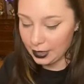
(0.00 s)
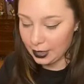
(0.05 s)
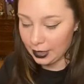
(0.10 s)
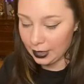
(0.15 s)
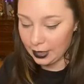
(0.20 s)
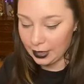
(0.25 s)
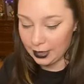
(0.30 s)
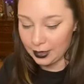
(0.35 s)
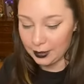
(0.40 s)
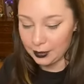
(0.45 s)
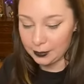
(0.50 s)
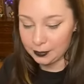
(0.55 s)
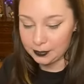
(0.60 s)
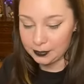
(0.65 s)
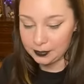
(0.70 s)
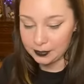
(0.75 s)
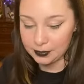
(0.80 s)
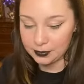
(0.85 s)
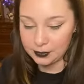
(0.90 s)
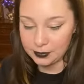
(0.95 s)
Don't
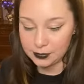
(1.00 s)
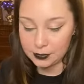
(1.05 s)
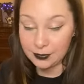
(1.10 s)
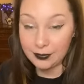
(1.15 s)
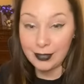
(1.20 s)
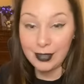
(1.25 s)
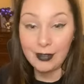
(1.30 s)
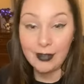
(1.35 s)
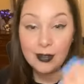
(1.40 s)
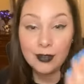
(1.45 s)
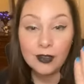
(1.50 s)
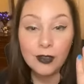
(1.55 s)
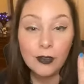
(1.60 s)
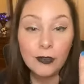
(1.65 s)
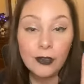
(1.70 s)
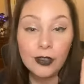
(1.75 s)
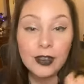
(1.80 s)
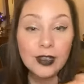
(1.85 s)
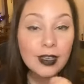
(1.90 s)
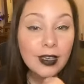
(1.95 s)

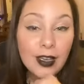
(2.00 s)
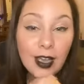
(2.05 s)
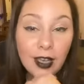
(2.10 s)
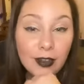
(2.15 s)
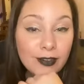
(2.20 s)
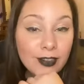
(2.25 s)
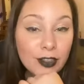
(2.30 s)
feel like you have